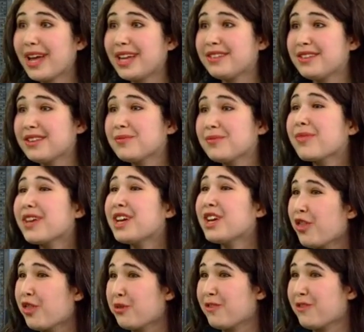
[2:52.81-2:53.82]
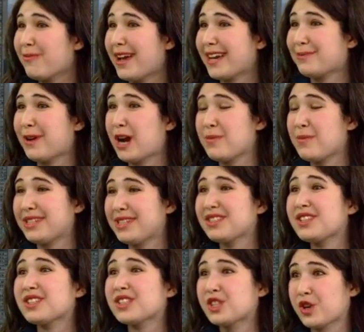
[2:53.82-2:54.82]
and in all three of my experiments,
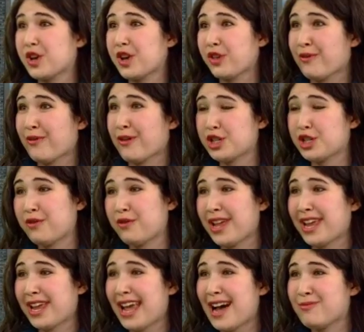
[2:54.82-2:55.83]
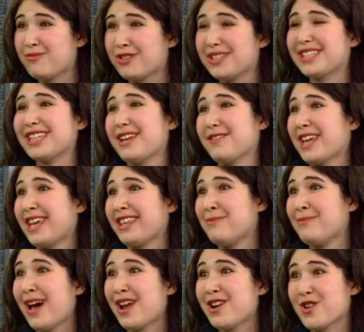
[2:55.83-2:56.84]
the circular version of INGAP was
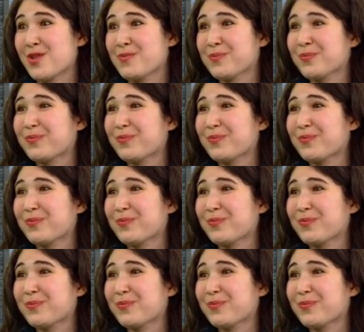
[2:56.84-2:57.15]
significantly better.